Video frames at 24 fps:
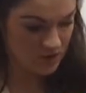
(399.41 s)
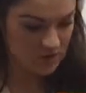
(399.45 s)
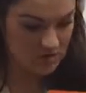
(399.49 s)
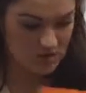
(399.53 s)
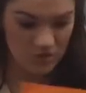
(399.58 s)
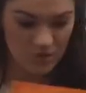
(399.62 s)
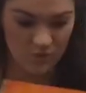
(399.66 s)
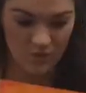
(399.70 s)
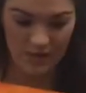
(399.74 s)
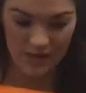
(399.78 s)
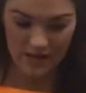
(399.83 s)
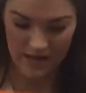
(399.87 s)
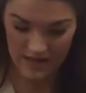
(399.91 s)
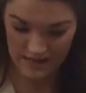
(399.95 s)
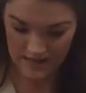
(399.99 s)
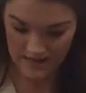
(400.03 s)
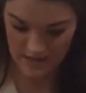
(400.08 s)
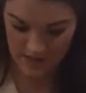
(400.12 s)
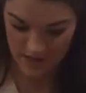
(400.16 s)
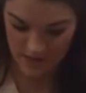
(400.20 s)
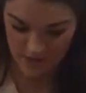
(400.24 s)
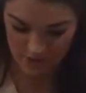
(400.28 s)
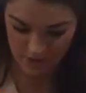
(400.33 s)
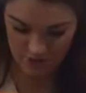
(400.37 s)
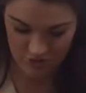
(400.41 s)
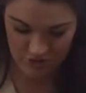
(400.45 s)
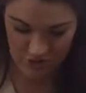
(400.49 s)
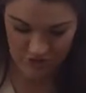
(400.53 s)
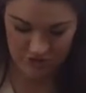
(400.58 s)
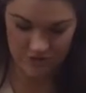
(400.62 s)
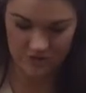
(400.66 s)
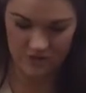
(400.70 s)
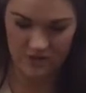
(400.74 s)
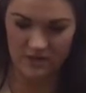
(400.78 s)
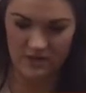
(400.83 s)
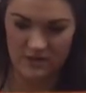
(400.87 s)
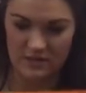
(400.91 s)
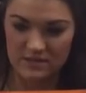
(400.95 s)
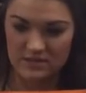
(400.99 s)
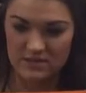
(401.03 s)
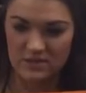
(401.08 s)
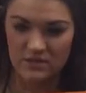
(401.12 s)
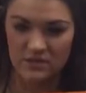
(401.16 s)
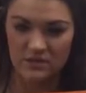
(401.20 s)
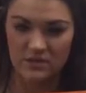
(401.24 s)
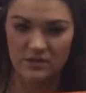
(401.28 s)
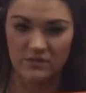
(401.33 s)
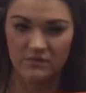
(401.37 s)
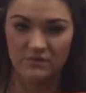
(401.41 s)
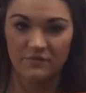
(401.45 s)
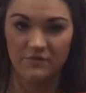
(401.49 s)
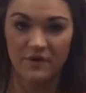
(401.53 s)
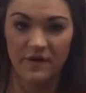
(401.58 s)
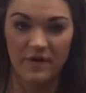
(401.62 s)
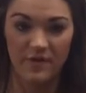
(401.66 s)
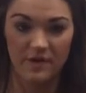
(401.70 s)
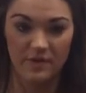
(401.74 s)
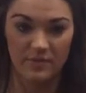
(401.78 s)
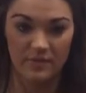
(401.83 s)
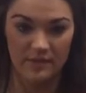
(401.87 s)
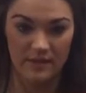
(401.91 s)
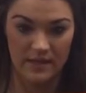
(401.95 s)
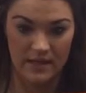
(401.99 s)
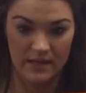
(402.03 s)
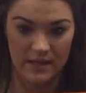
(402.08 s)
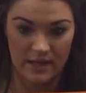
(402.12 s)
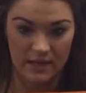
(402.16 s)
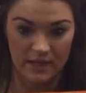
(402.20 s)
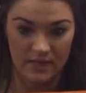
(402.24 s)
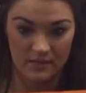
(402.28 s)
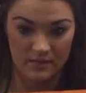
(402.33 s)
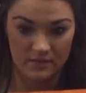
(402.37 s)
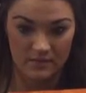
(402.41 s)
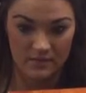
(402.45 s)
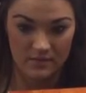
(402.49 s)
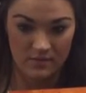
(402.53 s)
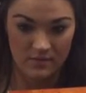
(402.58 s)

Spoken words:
So what kind of character trait do you think he's doing in the very beginning?